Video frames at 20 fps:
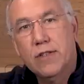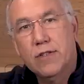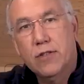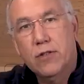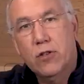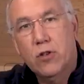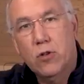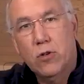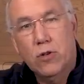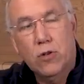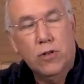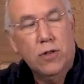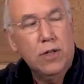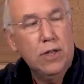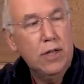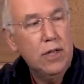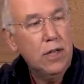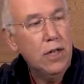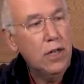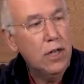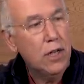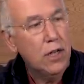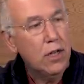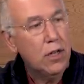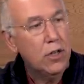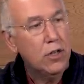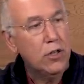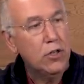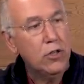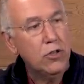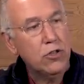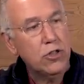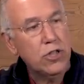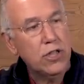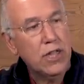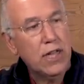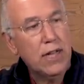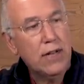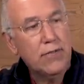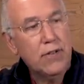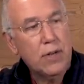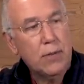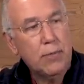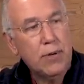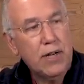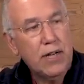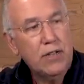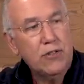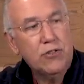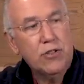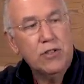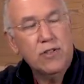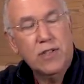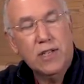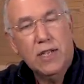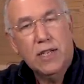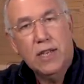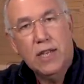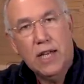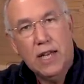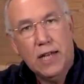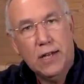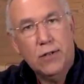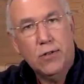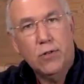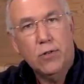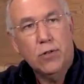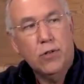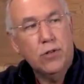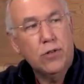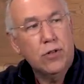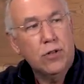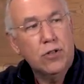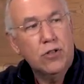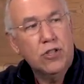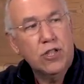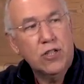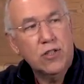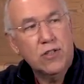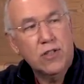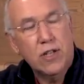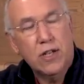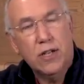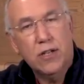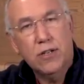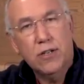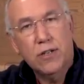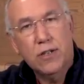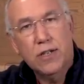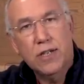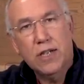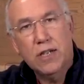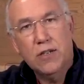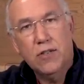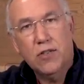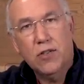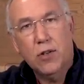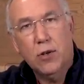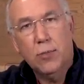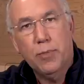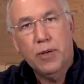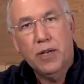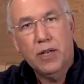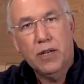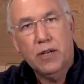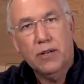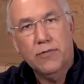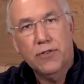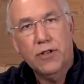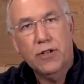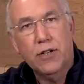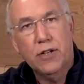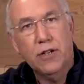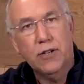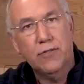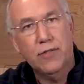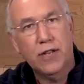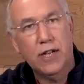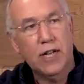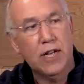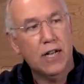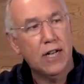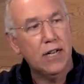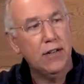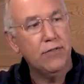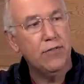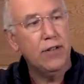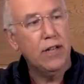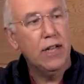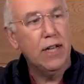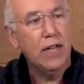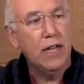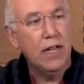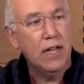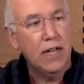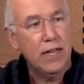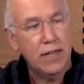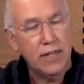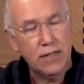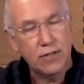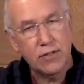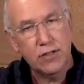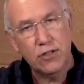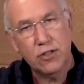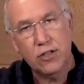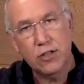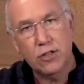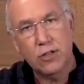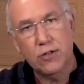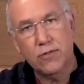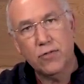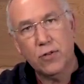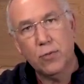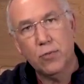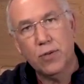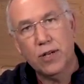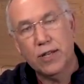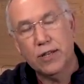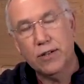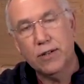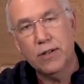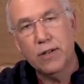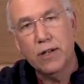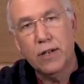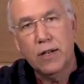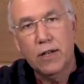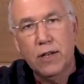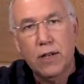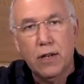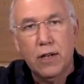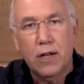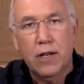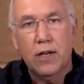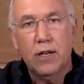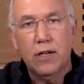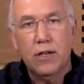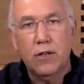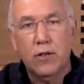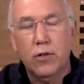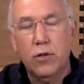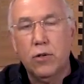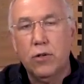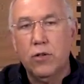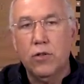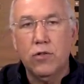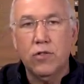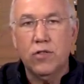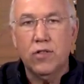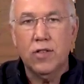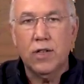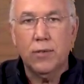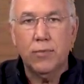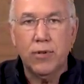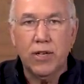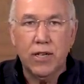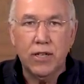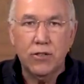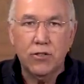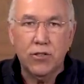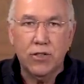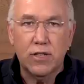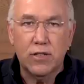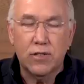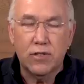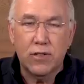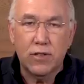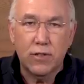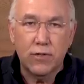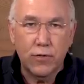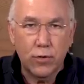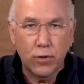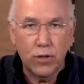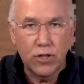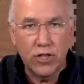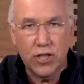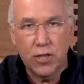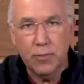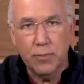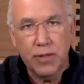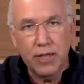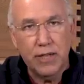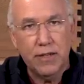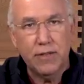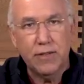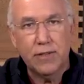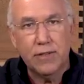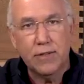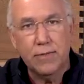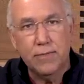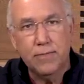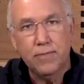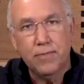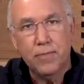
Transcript: this little hole, usually you have an upper entrance in the handhold or just under the telescoping cover of the hive, and that's to shield it from weather. Uh, who uses the upper entrance? The foraging bees.